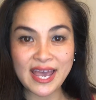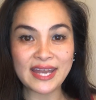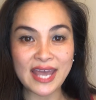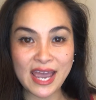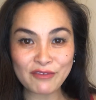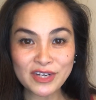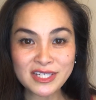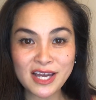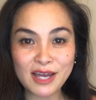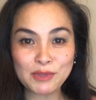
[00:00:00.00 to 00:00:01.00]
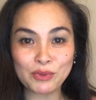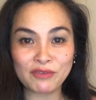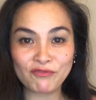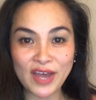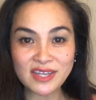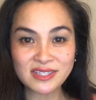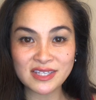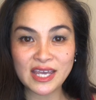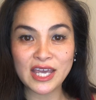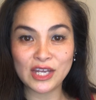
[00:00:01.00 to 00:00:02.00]
And every time you
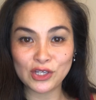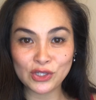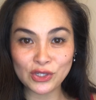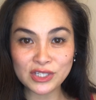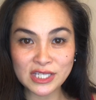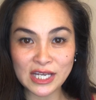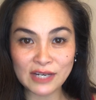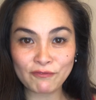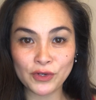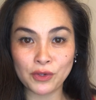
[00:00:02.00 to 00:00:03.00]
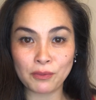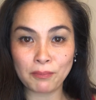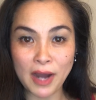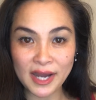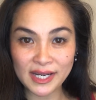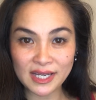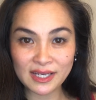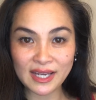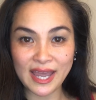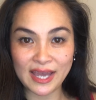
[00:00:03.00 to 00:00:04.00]
invest in a good deed for your
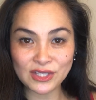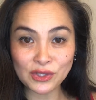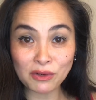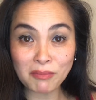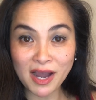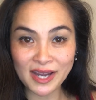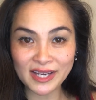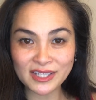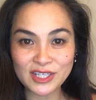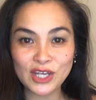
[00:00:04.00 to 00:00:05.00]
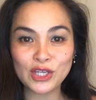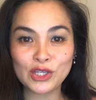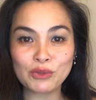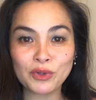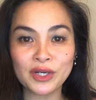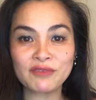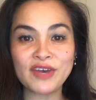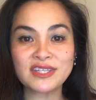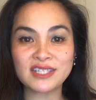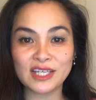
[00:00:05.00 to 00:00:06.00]
body and your mind, you are
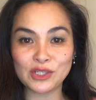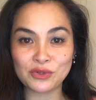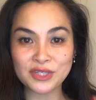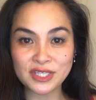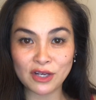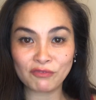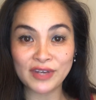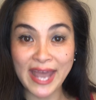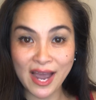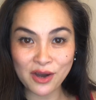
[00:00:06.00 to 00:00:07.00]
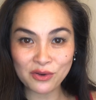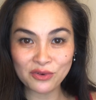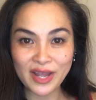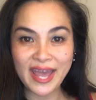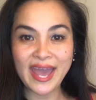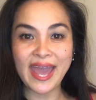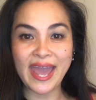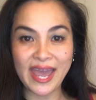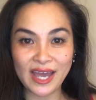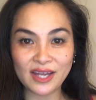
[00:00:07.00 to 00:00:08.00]
investing in yourself now
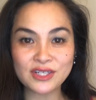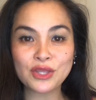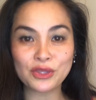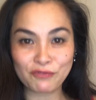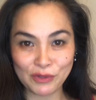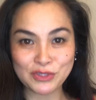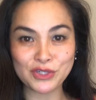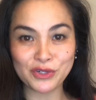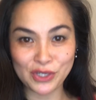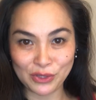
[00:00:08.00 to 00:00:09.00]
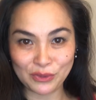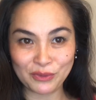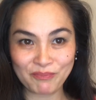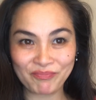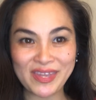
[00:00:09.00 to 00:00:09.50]
and the future you.